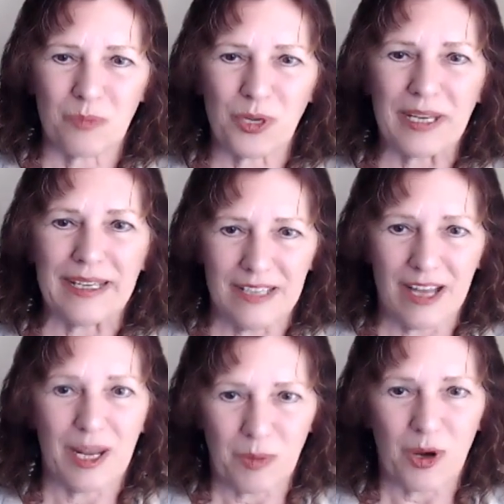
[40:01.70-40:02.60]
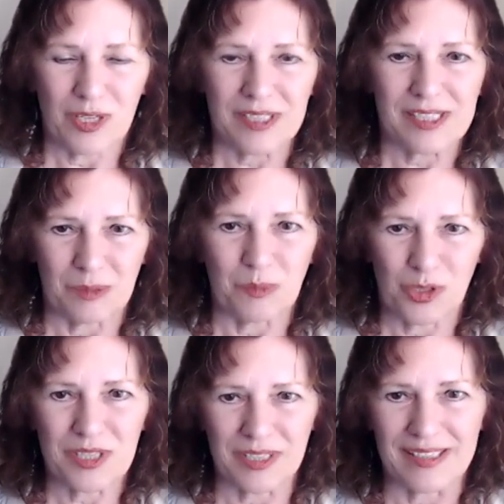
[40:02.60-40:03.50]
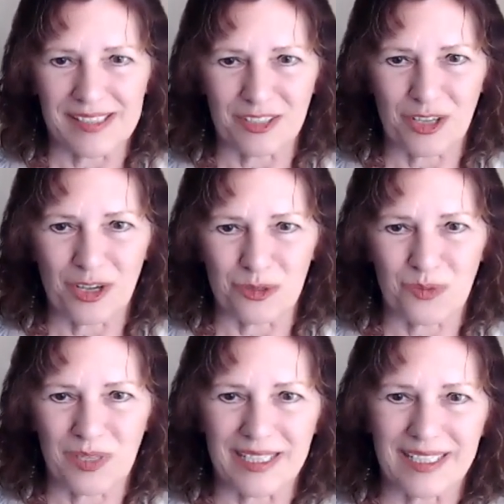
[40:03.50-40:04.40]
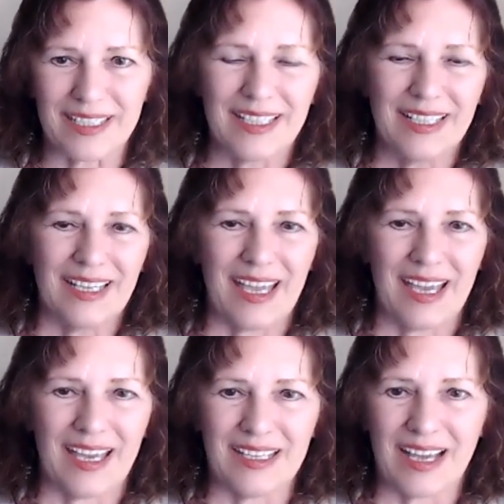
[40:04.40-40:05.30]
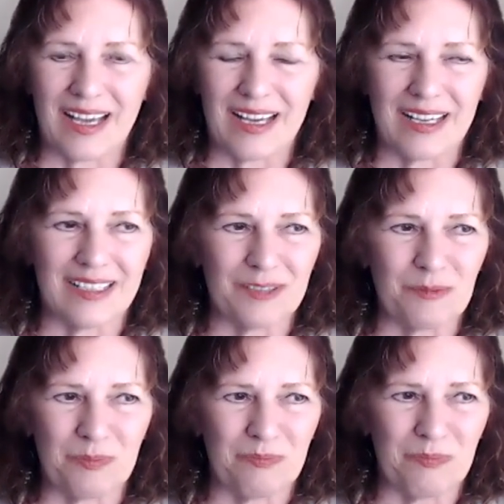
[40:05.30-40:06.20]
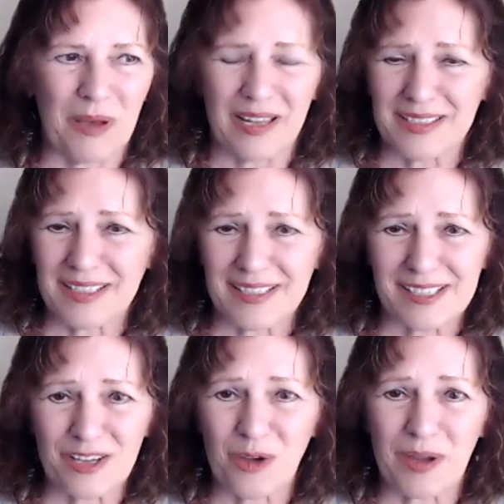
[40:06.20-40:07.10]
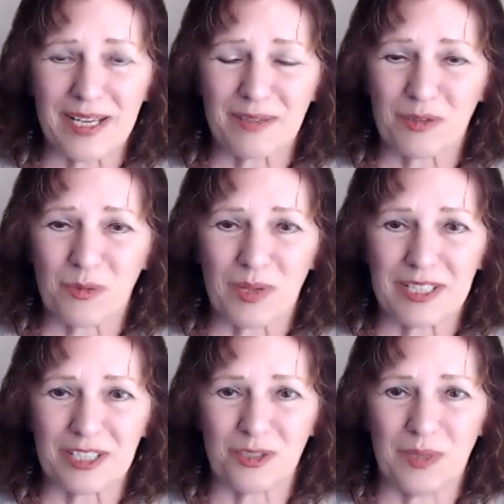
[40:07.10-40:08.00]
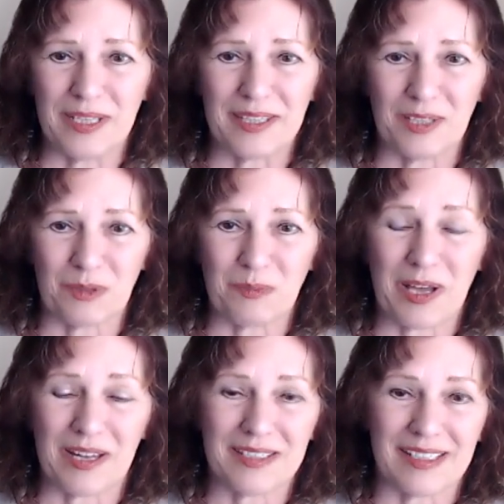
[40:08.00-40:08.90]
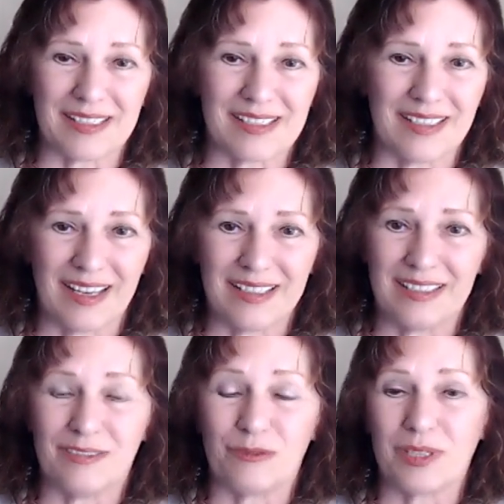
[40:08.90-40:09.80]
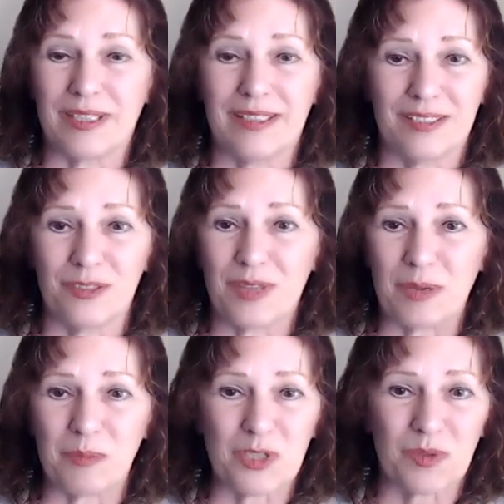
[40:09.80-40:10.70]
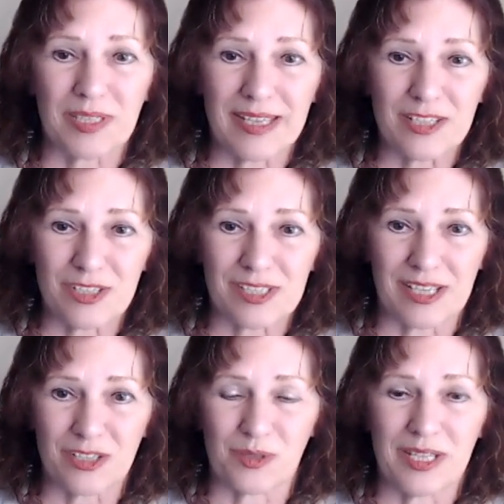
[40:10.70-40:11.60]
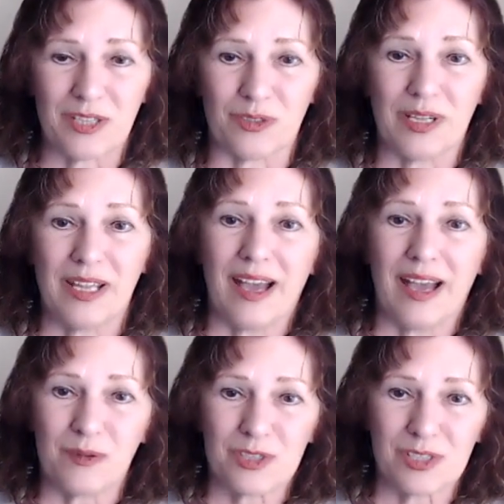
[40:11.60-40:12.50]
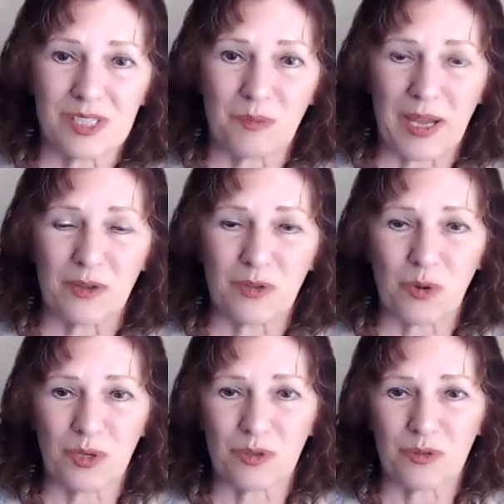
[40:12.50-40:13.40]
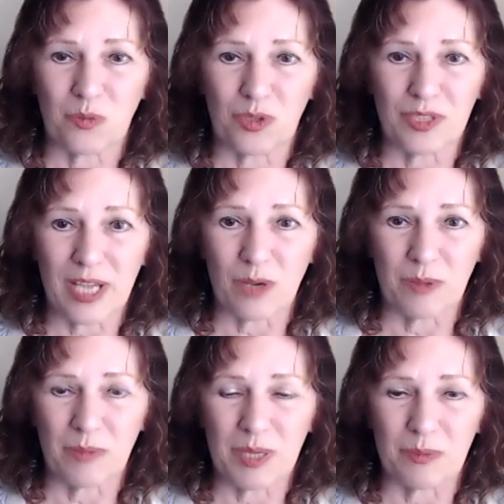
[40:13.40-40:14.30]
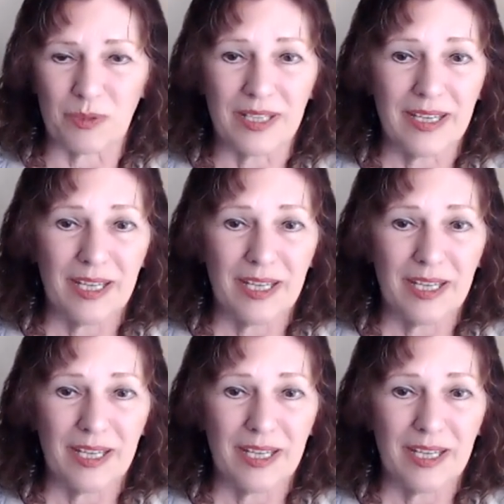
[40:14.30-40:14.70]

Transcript: pretty nonpartisan person as it goes, really. And politics, no, I never wanted to do anything with politics. And I didn't really do that much with the legislature either. I was just in my own corner of the world helping people.